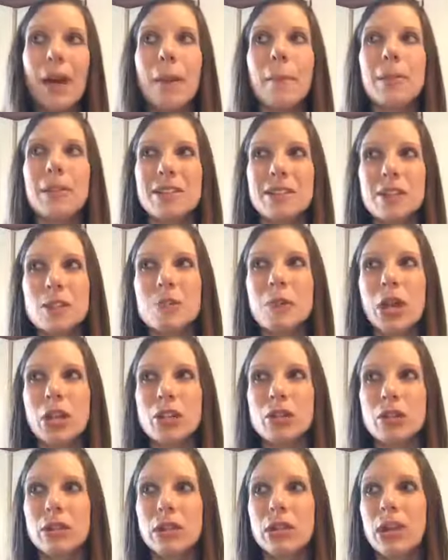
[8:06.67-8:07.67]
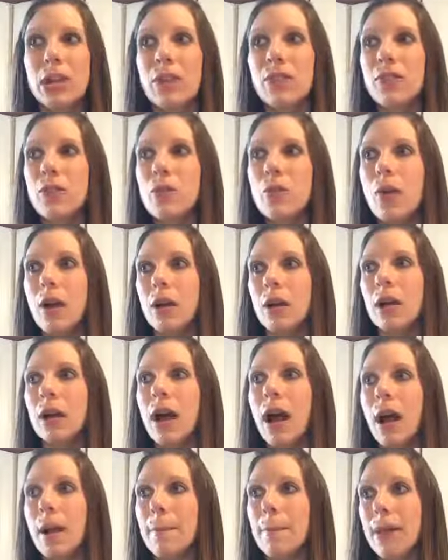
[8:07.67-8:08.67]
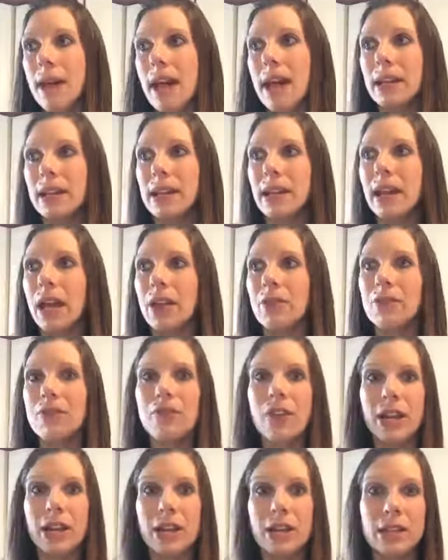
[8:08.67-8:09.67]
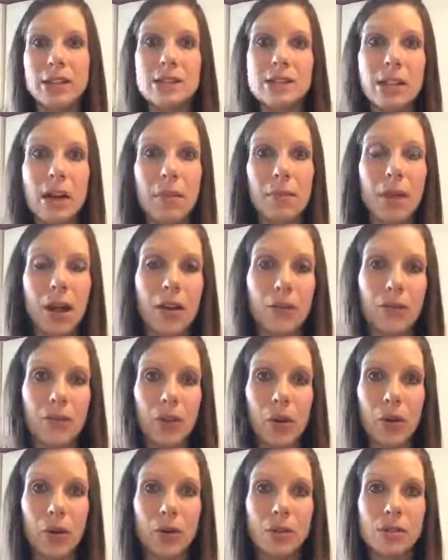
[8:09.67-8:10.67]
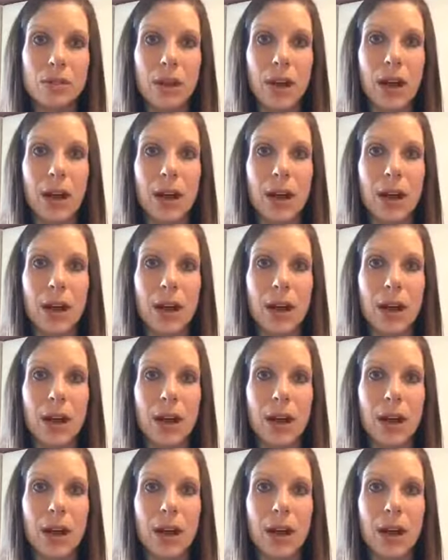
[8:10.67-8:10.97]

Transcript: but especially if you are combating and fighting some of those